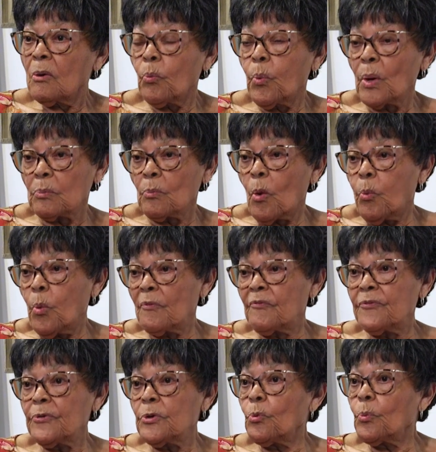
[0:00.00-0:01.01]

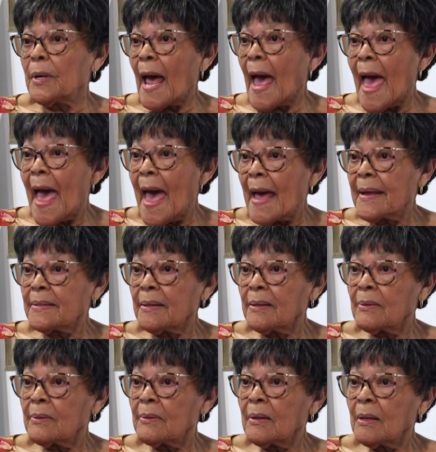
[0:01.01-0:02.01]
what few we had,
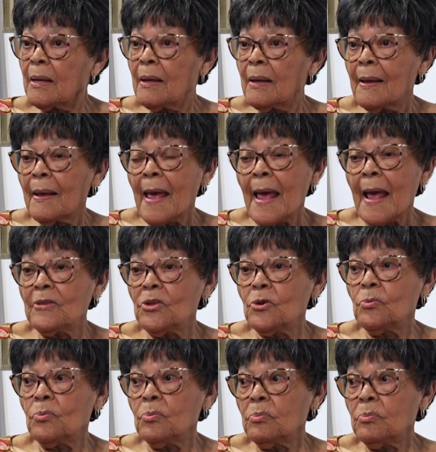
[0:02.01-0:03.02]

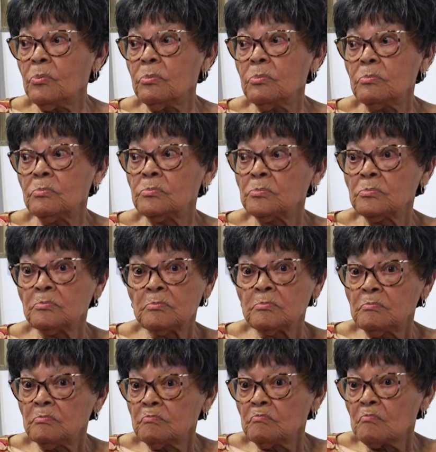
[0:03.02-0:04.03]
and
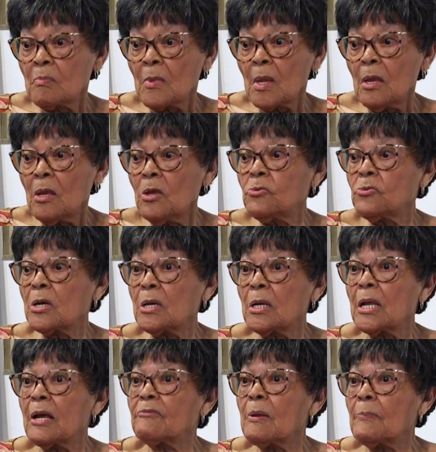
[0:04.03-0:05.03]
you just
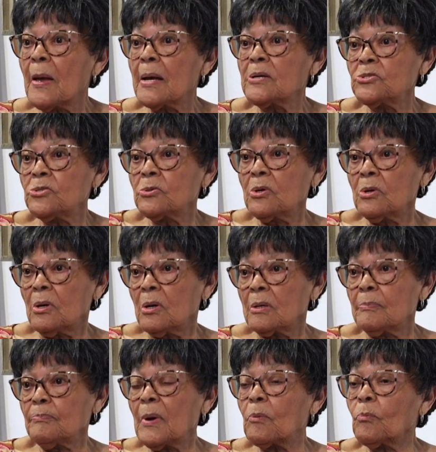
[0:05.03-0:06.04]
live the best you
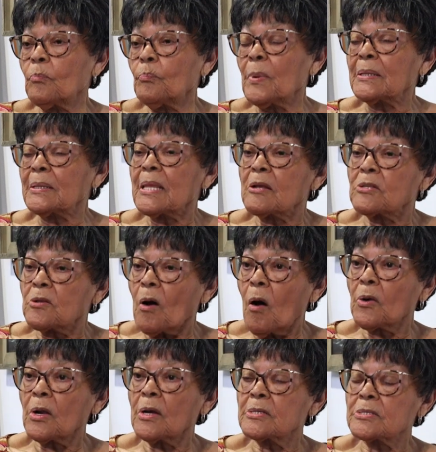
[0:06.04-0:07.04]
could. But they
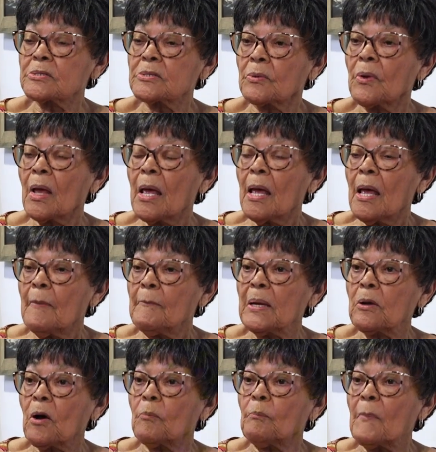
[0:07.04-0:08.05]
taught us to,
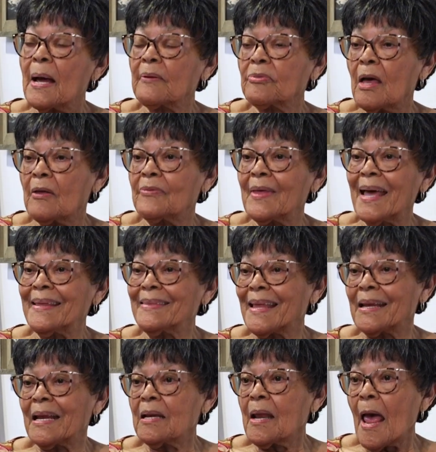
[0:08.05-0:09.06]
because back then they
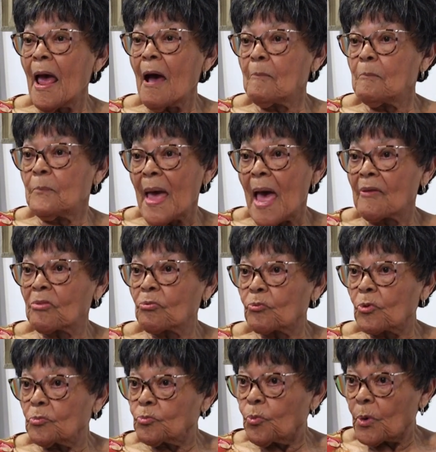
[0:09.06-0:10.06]
didn't have
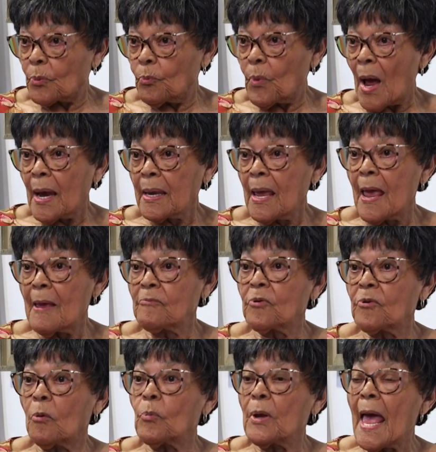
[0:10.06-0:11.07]
bathrooms where I came
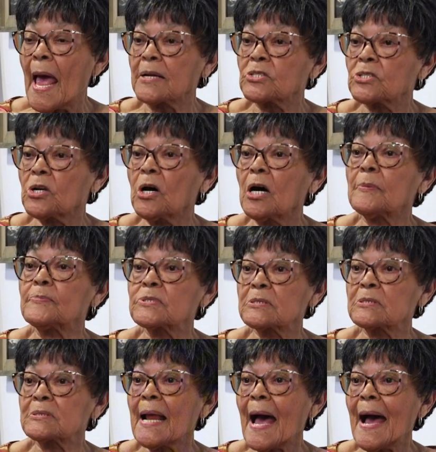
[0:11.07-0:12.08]
from. We had
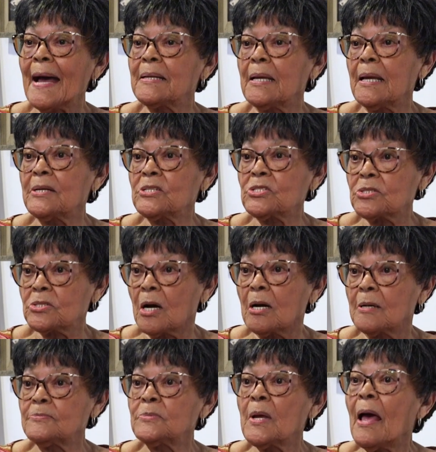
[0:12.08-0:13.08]
tubs, 9-inch
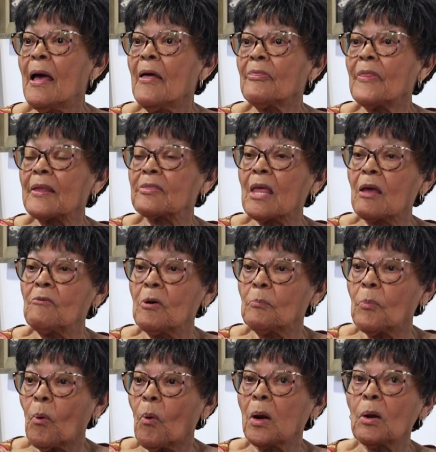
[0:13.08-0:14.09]
tub that they
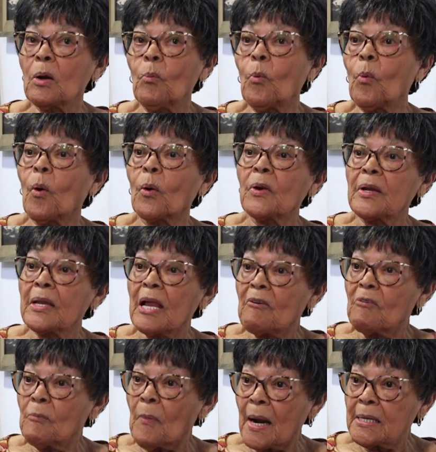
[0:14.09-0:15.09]
would boil the water and
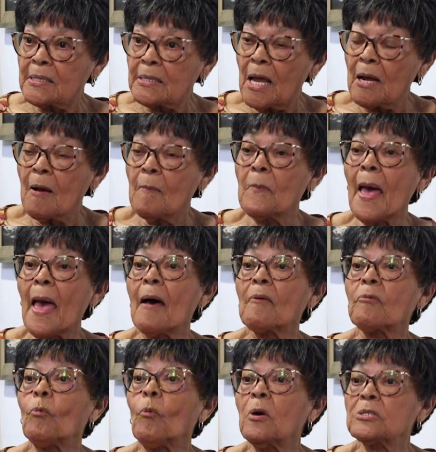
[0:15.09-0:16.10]
everybody take a
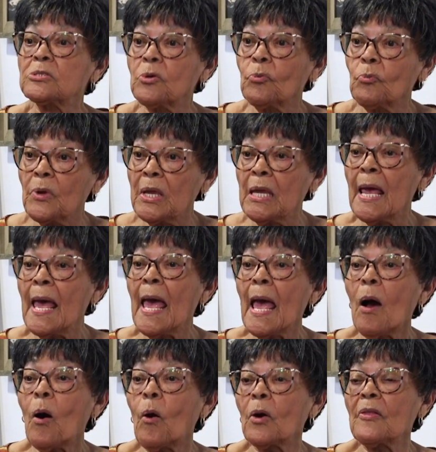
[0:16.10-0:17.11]
bath once a week.
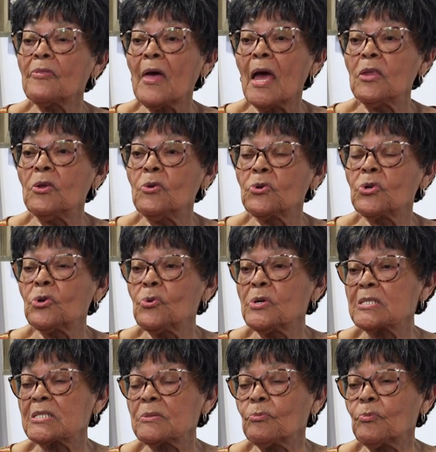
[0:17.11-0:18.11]
Only thing you do
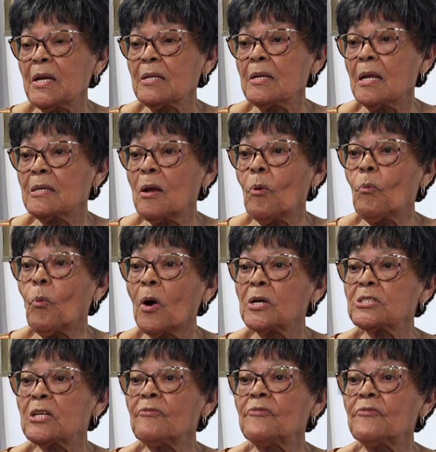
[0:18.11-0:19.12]
is you
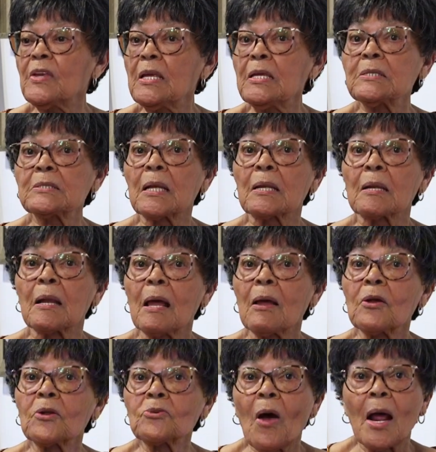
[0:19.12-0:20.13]
wash your feet and
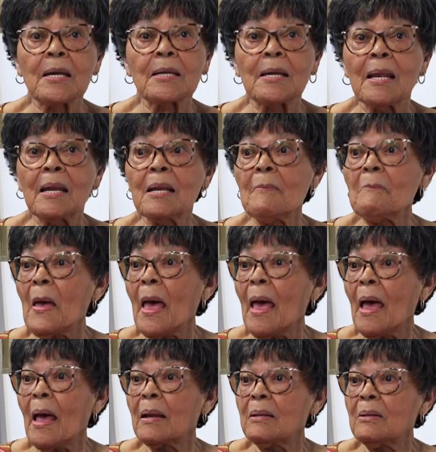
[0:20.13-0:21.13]
try to get in the
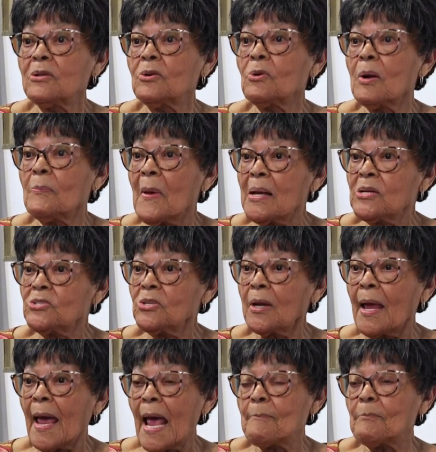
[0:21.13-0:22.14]
bed, do the best you
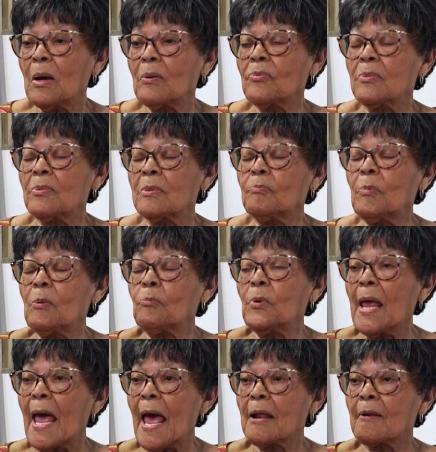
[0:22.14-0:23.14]
can. But
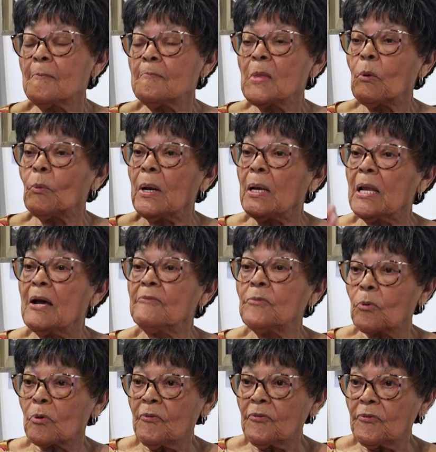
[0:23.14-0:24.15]
we
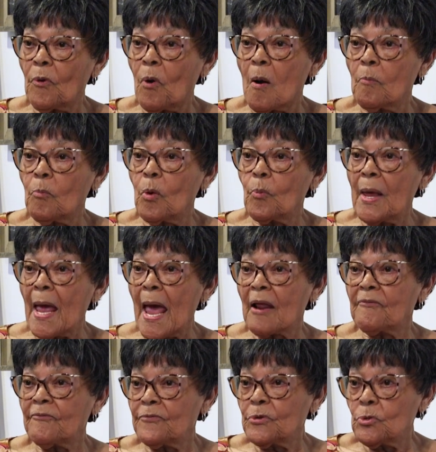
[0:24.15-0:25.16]
lived on a farm where we
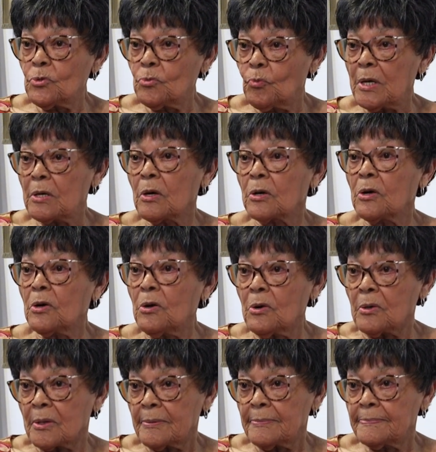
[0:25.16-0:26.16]
had food we could
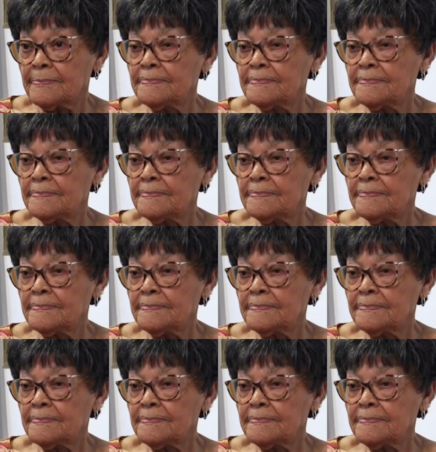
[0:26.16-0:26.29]
cook,